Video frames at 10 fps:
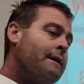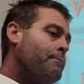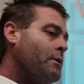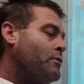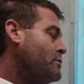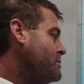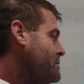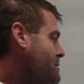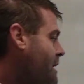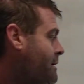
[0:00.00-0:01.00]
but we'll
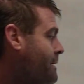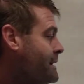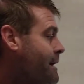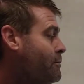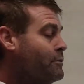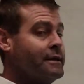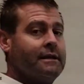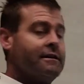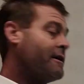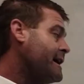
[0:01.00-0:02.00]
talk about that when we get
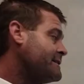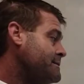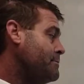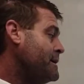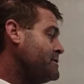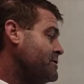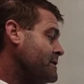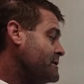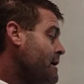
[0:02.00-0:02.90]
into our acid base unit.